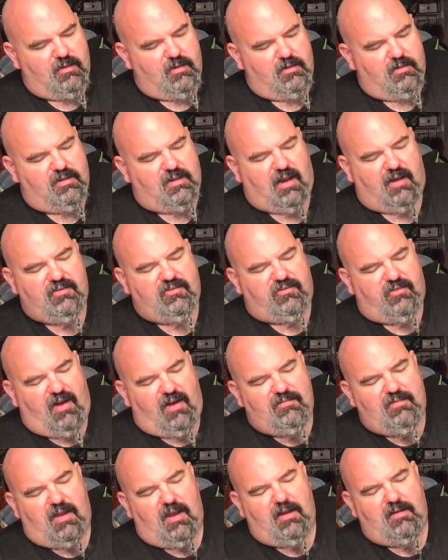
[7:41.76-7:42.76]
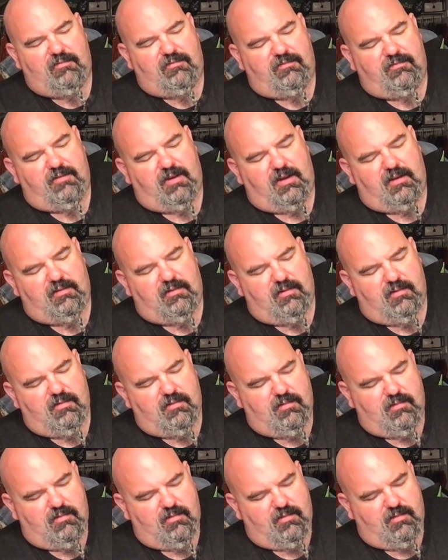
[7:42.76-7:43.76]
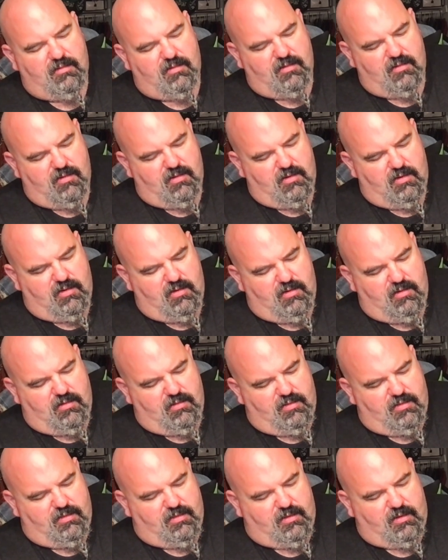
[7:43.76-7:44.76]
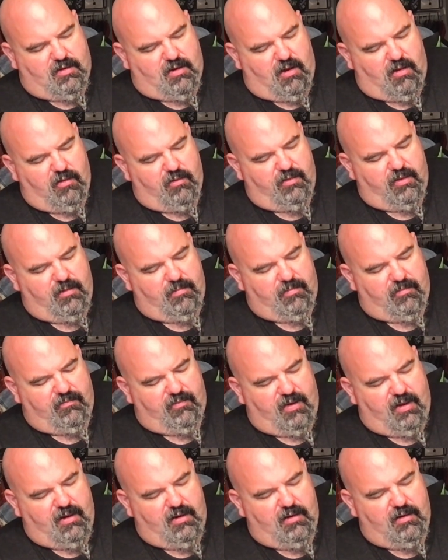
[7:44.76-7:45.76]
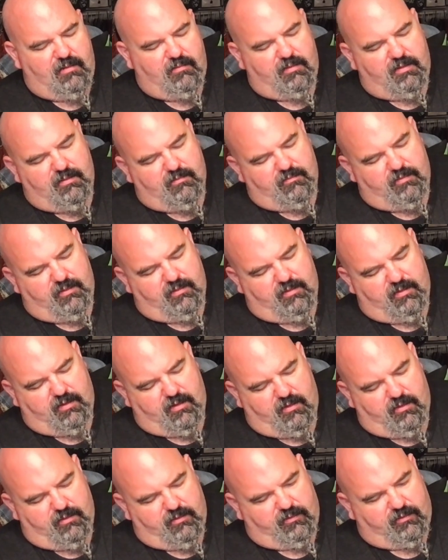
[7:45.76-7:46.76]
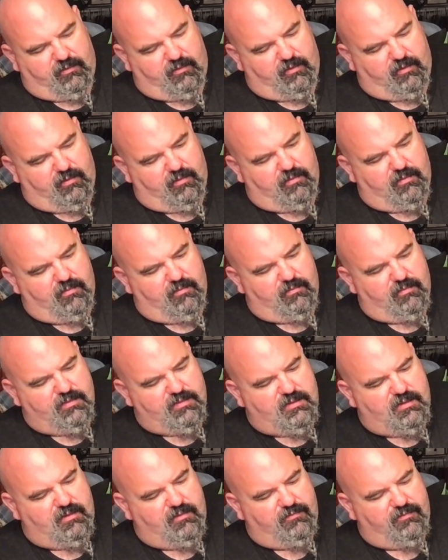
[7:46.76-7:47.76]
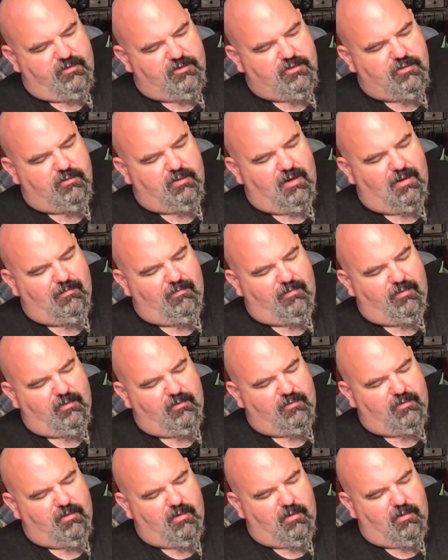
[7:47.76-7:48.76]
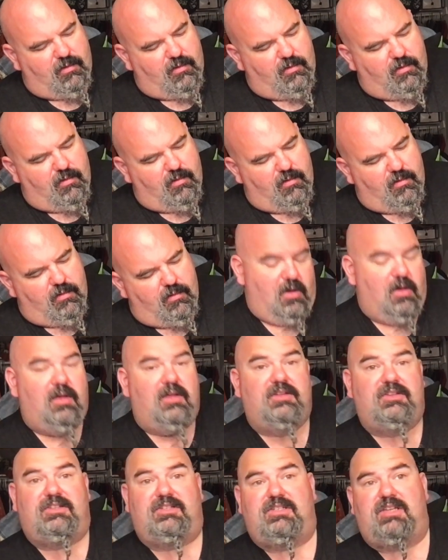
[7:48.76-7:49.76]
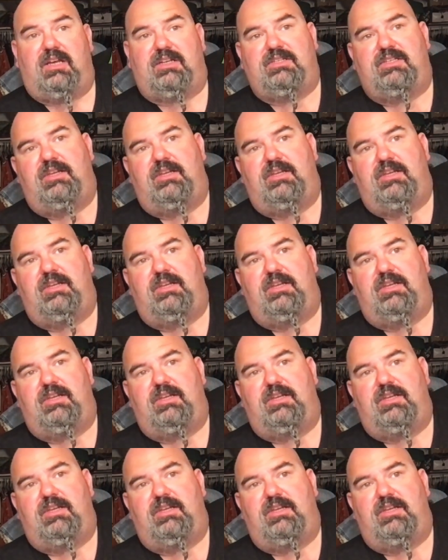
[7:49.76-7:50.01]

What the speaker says: Dives 5 to 8 feet. The color they provided, what do we call this here? What's the official name for this color? Sexy